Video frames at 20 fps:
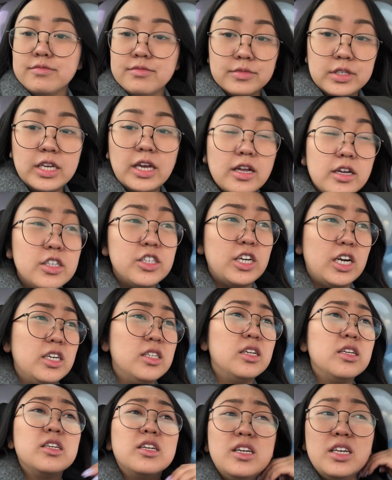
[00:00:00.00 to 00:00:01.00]
to get a check
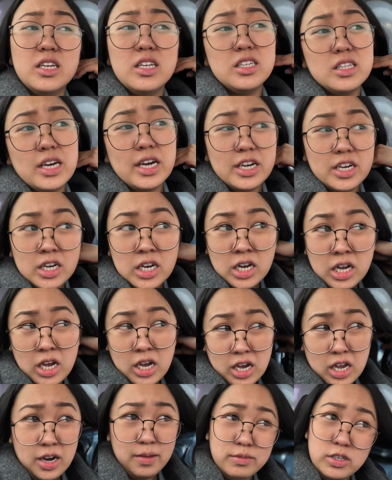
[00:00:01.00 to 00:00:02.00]
at Canadian Tire.
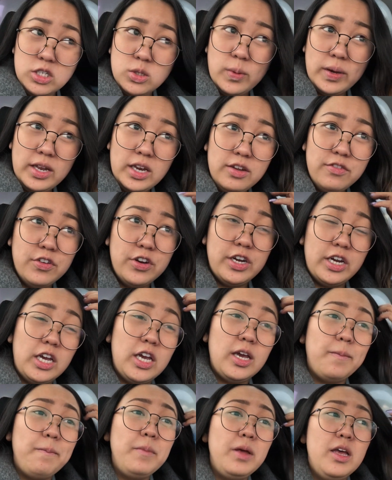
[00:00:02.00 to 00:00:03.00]
And I'm just waiting for
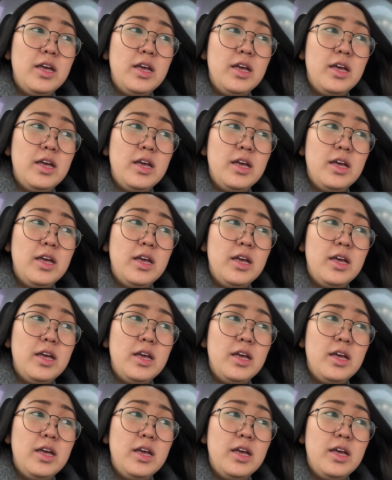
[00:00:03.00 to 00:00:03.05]
him.